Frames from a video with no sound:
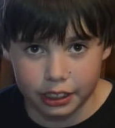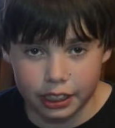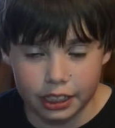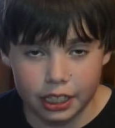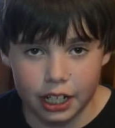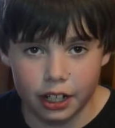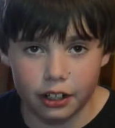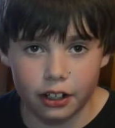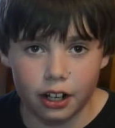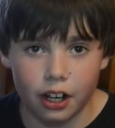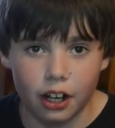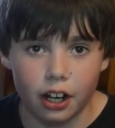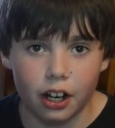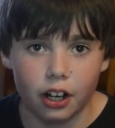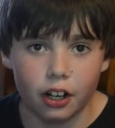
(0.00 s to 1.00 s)
There
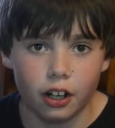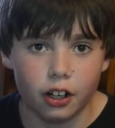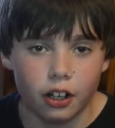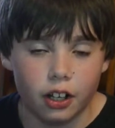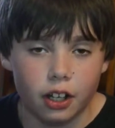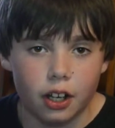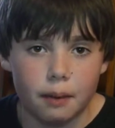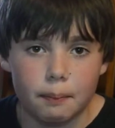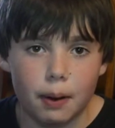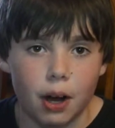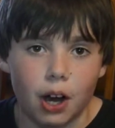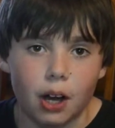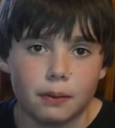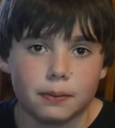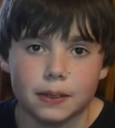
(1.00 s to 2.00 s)
are
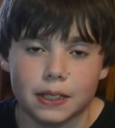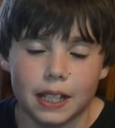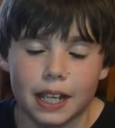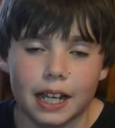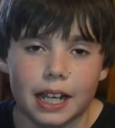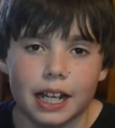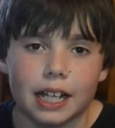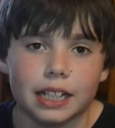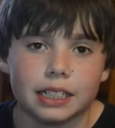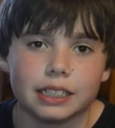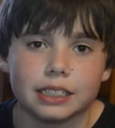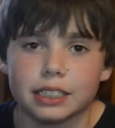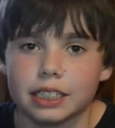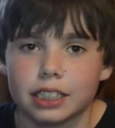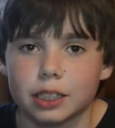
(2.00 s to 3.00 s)
bombs
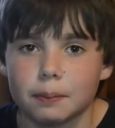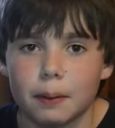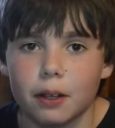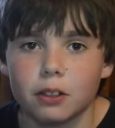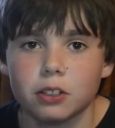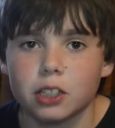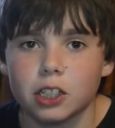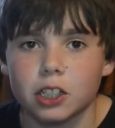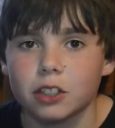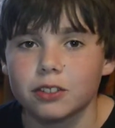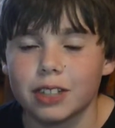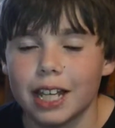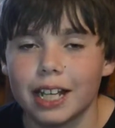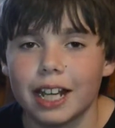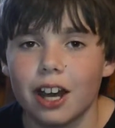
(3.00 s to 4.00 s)
and explosives,
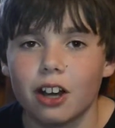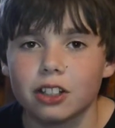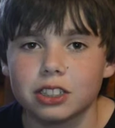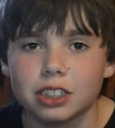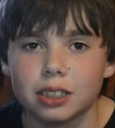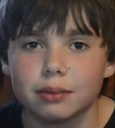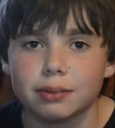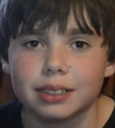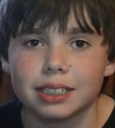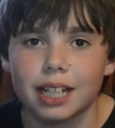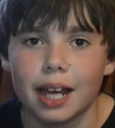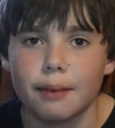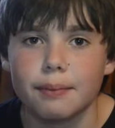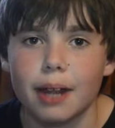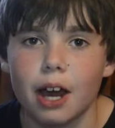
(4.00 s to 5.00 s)
and it all seems
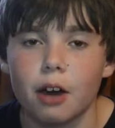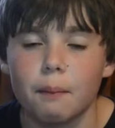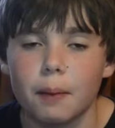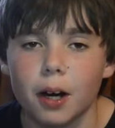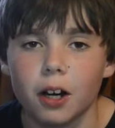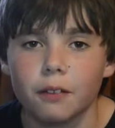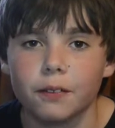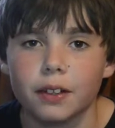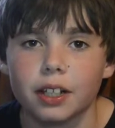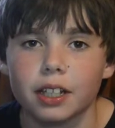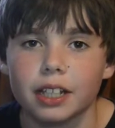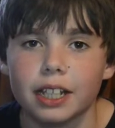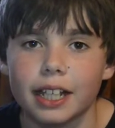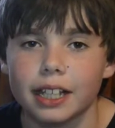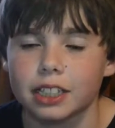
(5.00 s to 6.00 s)
timed out
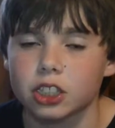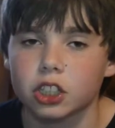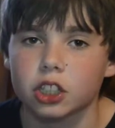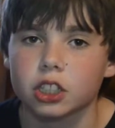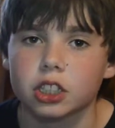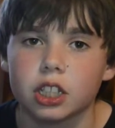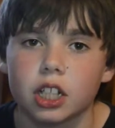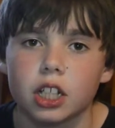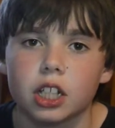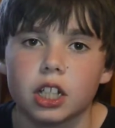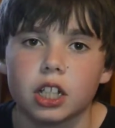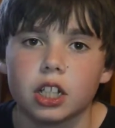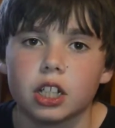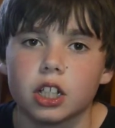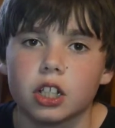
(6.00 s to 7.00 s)
perfectly. It's just,
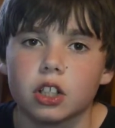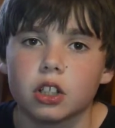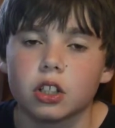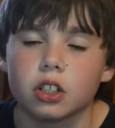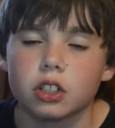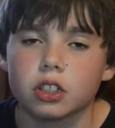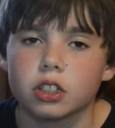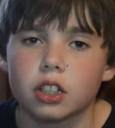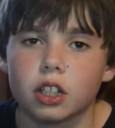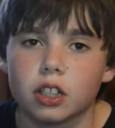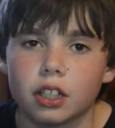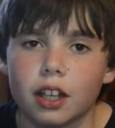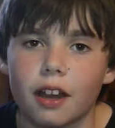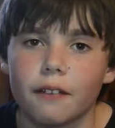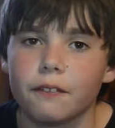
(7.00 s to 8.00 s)

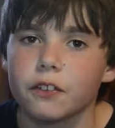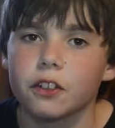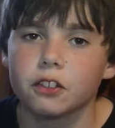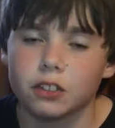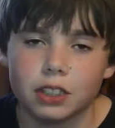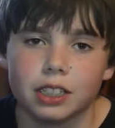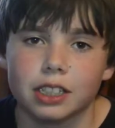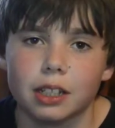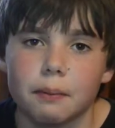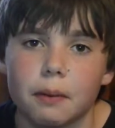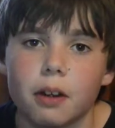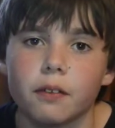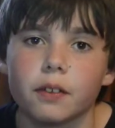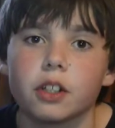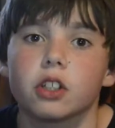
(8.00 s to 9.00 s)
if you've seen the
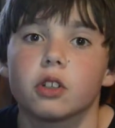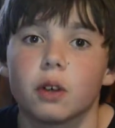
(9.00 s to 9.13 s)
movie, you